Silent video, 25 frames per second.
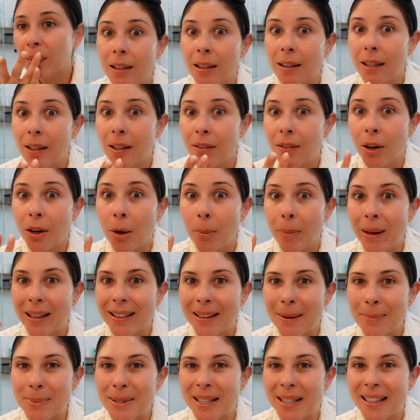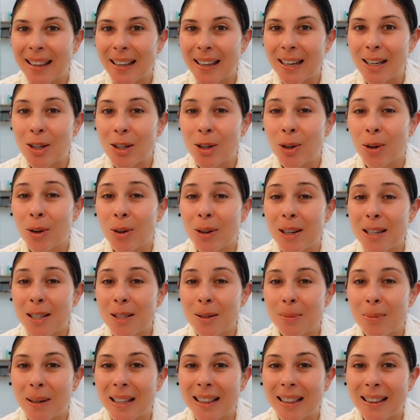Leave it on my lips and let it
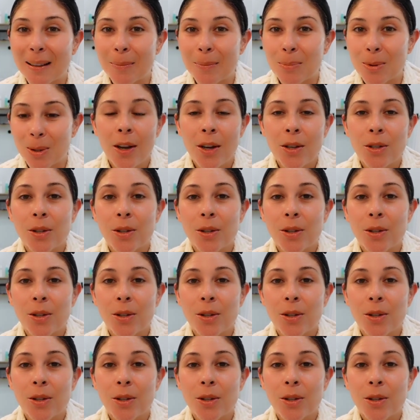nourish my lips